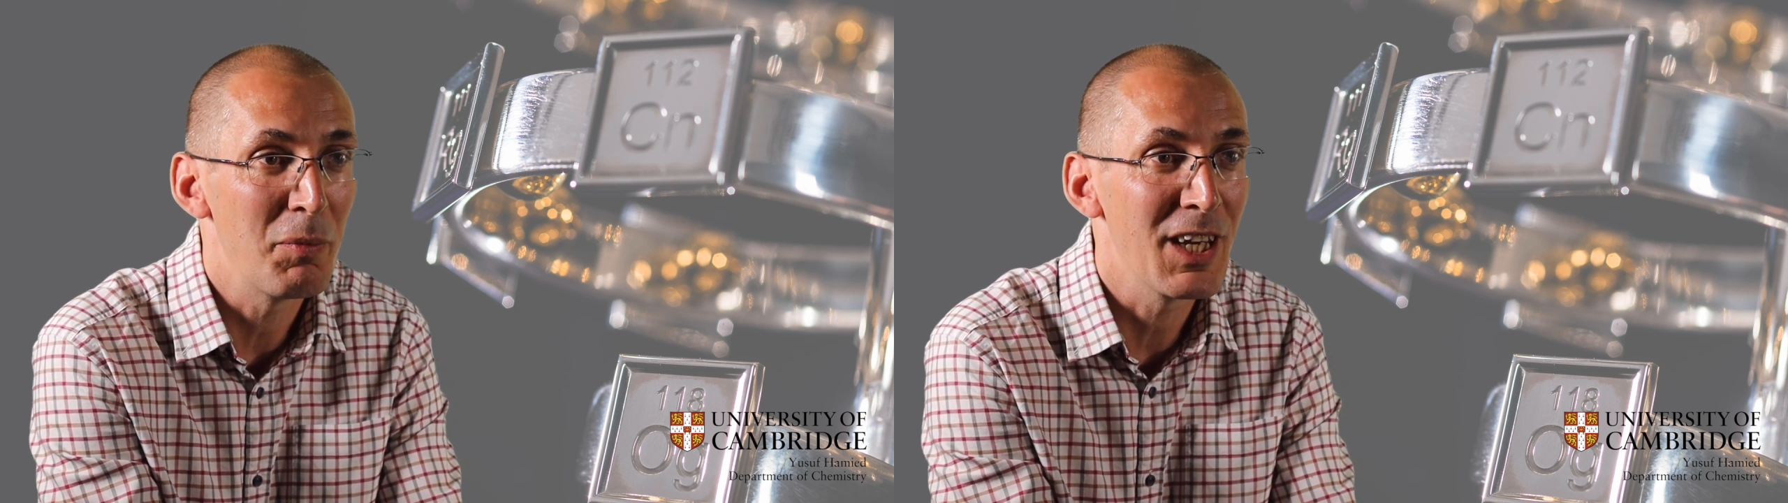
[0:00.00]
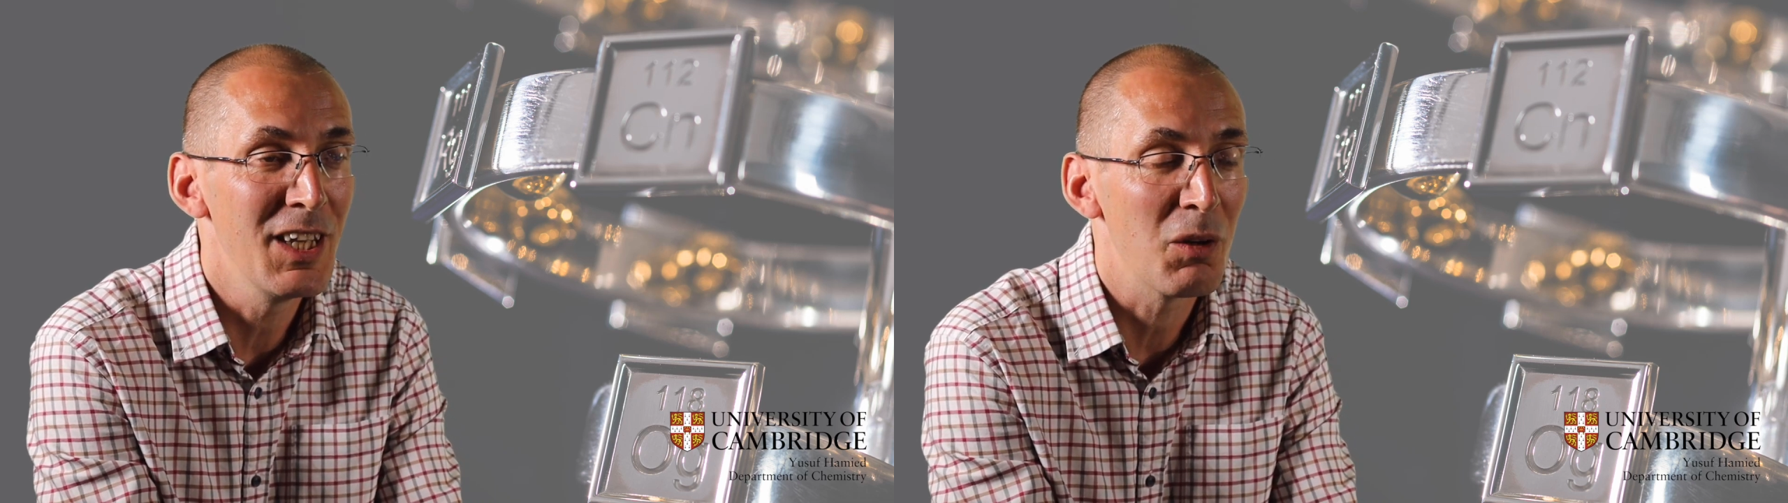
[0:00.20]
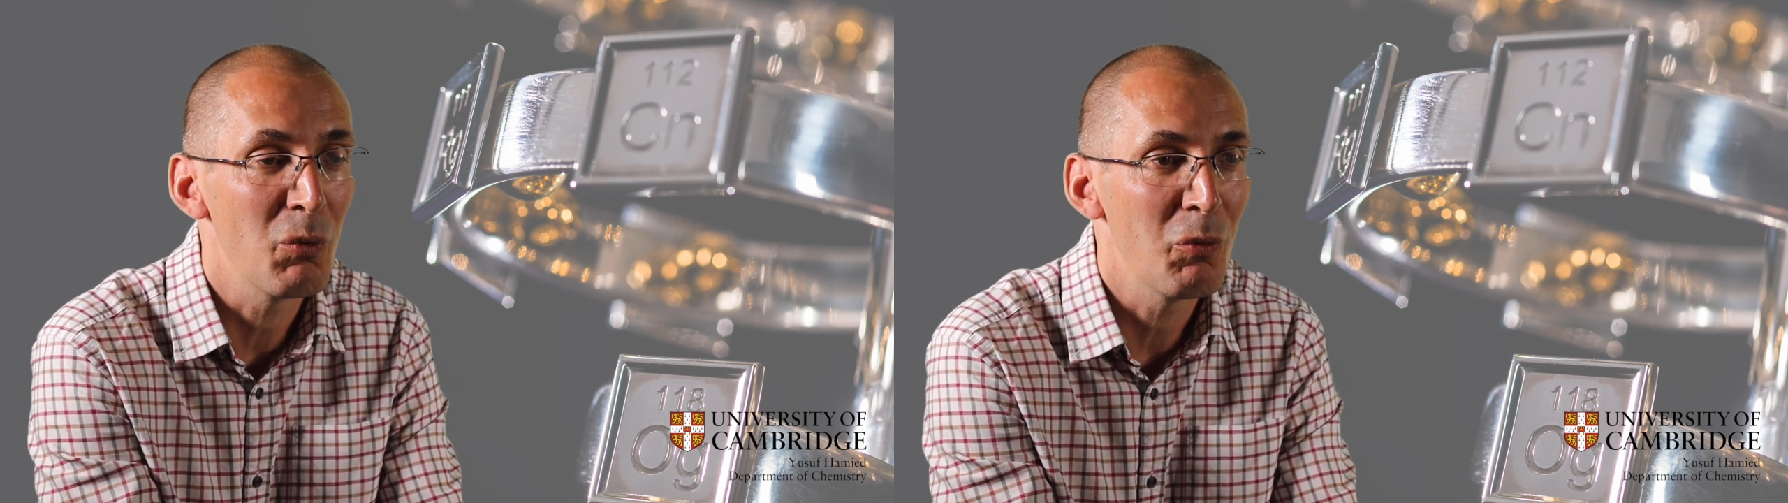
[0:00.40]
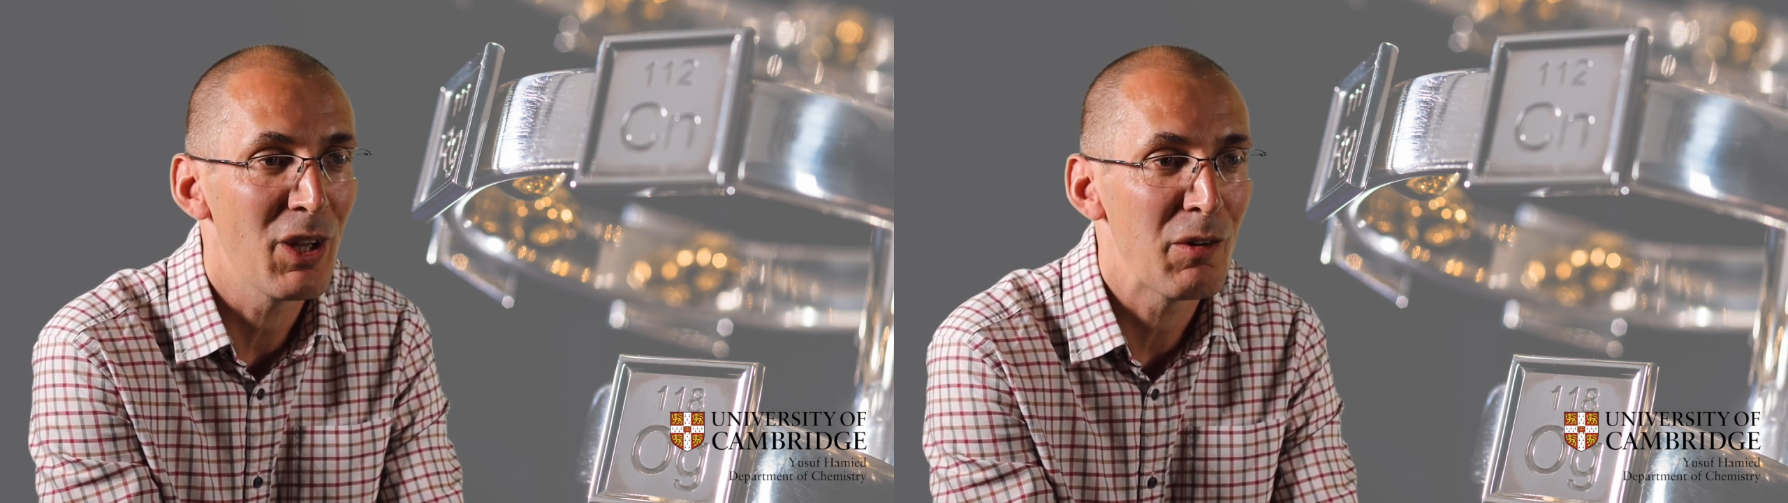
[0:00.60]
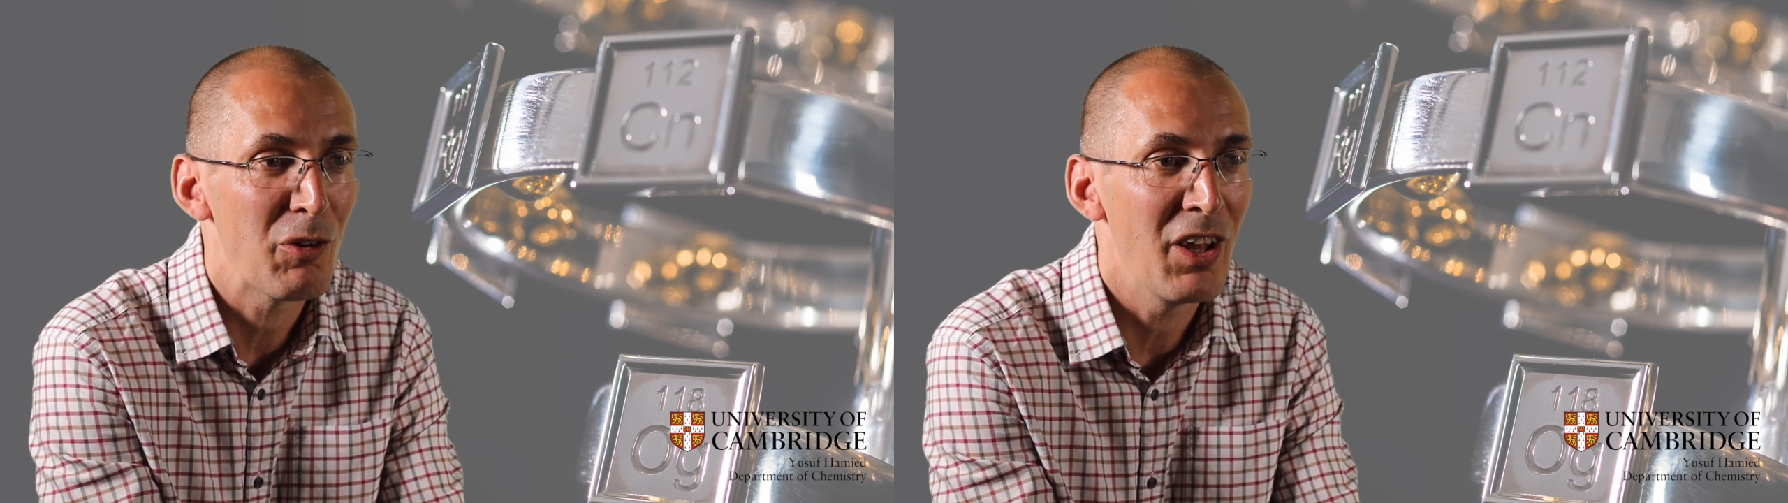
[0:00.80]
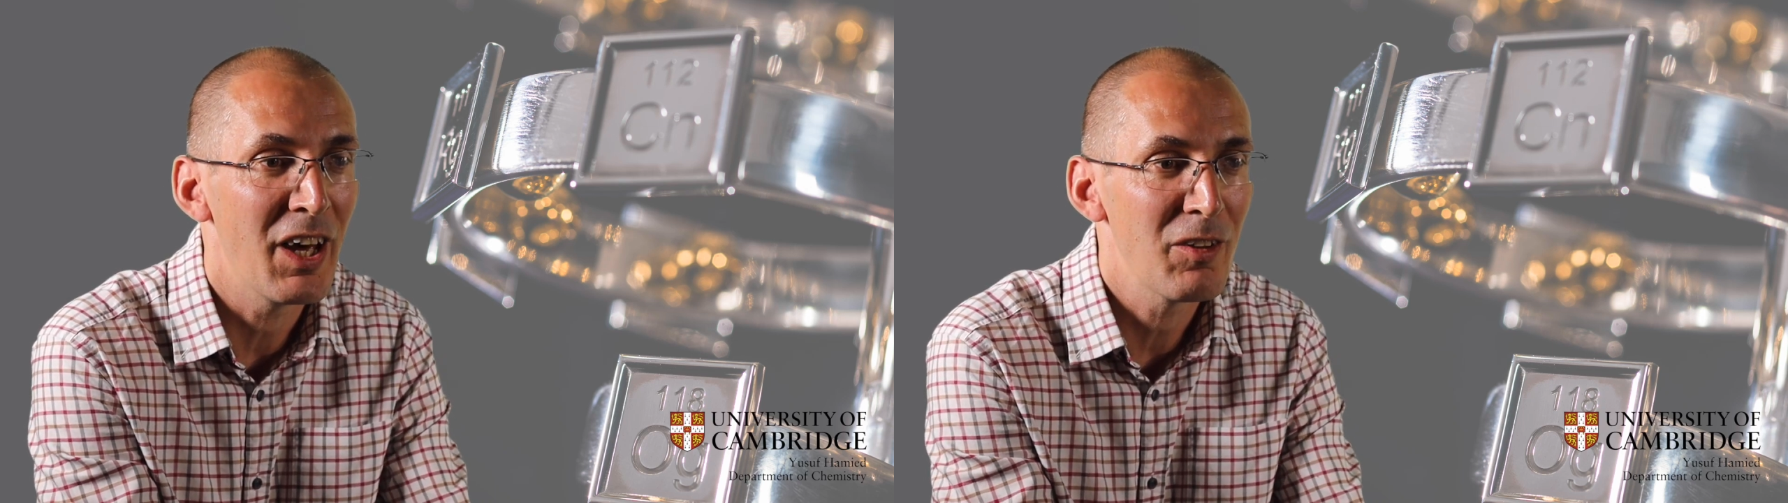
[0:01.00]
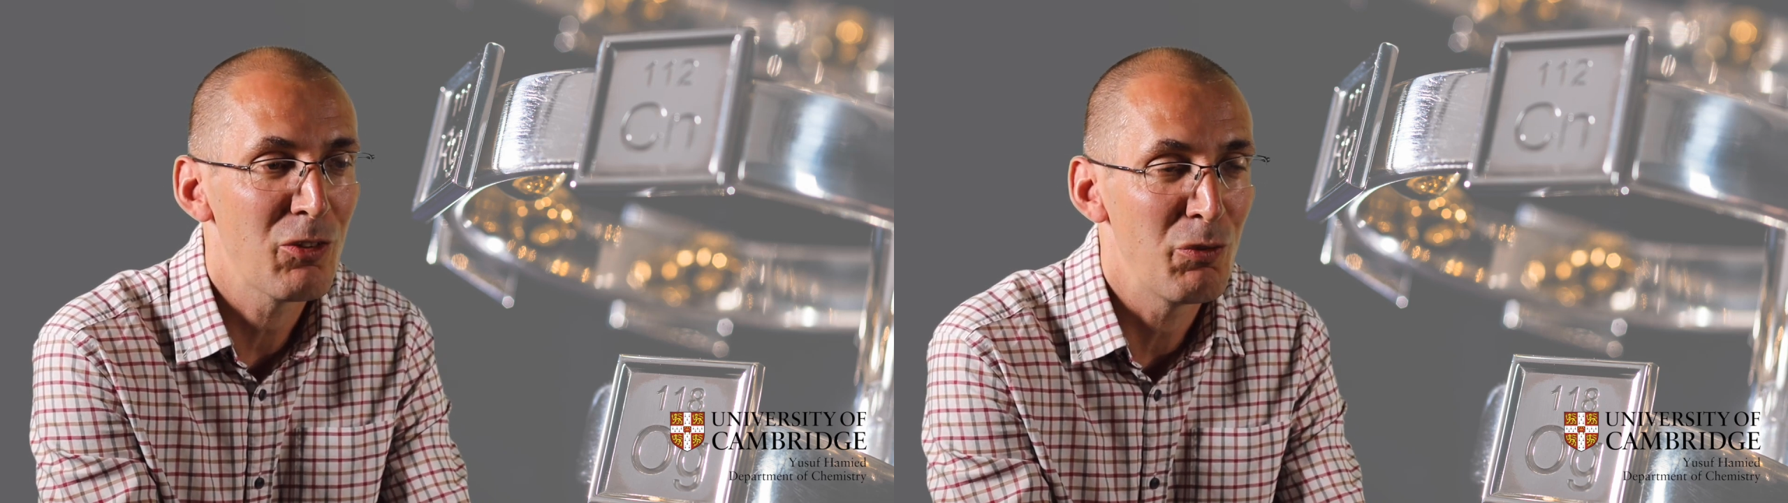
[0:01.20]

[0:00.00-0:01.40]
beginning we will have a nice,